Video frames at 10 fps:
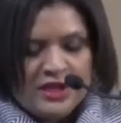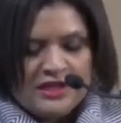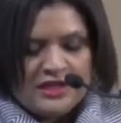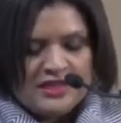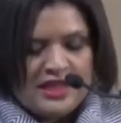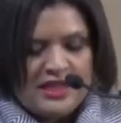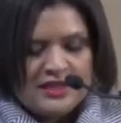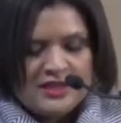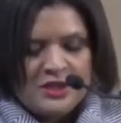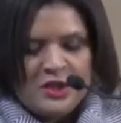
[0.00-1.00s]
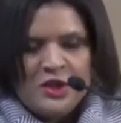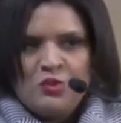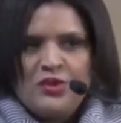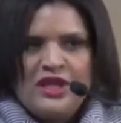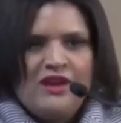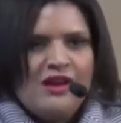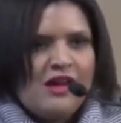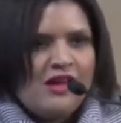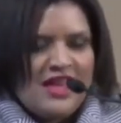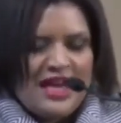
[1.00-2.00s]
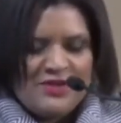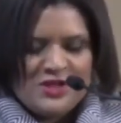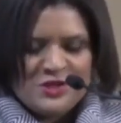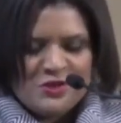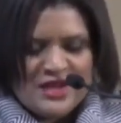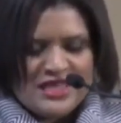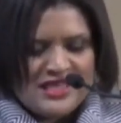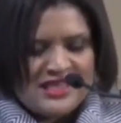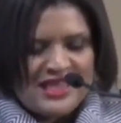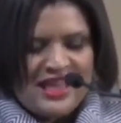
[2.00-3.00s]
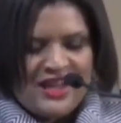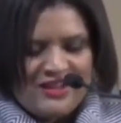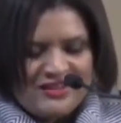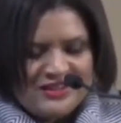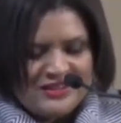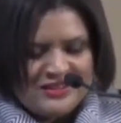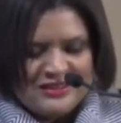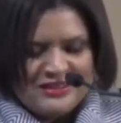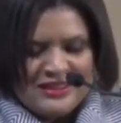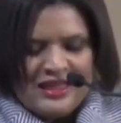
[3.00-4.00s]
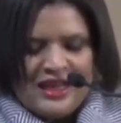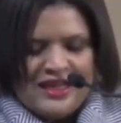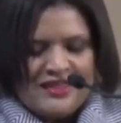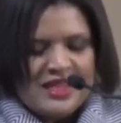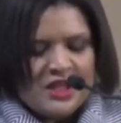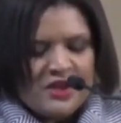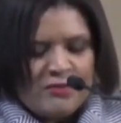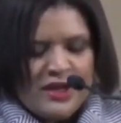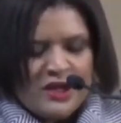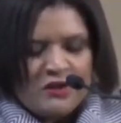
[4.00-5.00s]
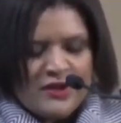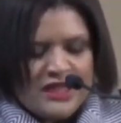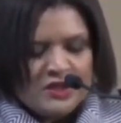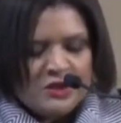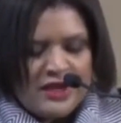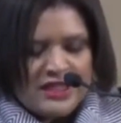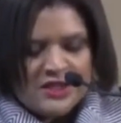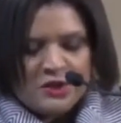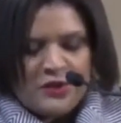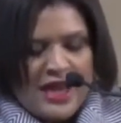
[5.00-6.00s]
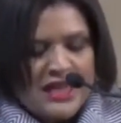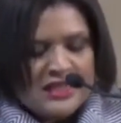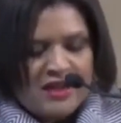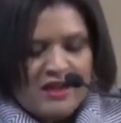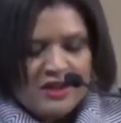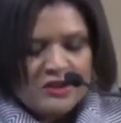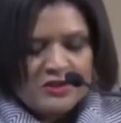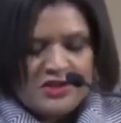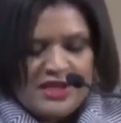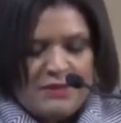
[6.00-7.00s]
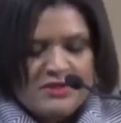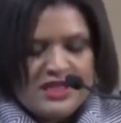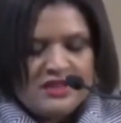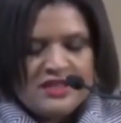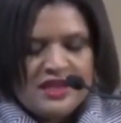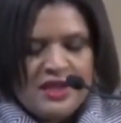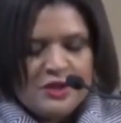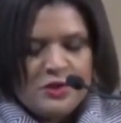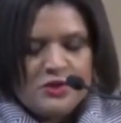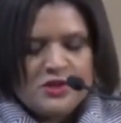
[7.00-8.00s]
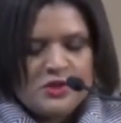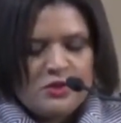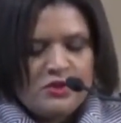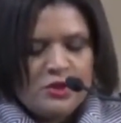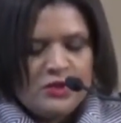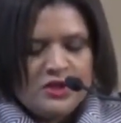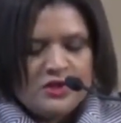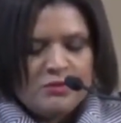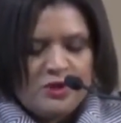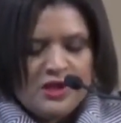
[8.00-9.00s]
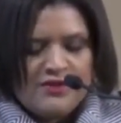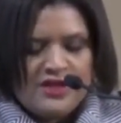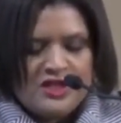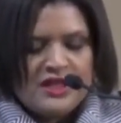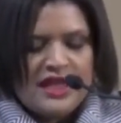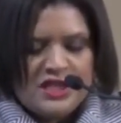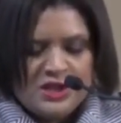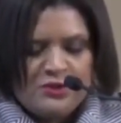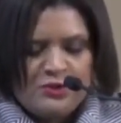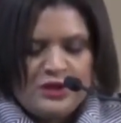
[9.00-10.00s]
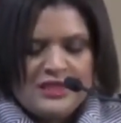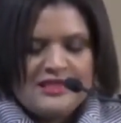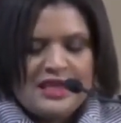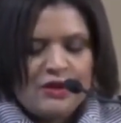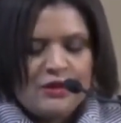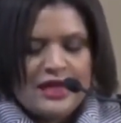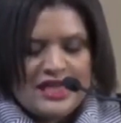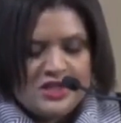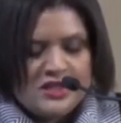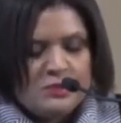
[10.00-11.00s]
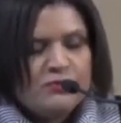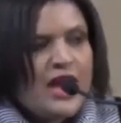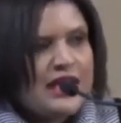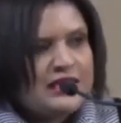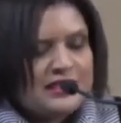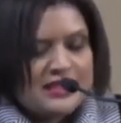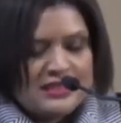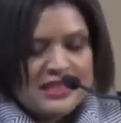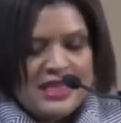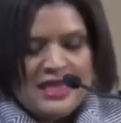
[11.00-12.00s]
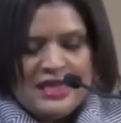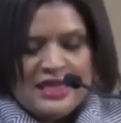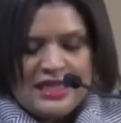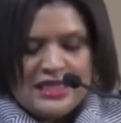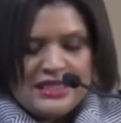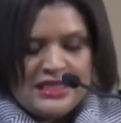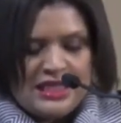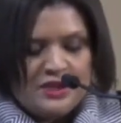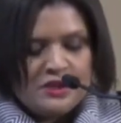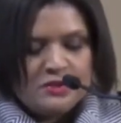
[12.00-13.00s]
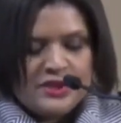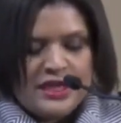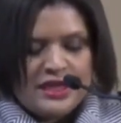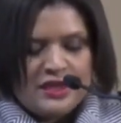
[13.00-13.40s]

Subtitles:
descent. We all have stories to tell. I think of my great-great-grand-uncle James L. Dunn, who sued the Windsor Board of Education for its segregationist practices in 1883,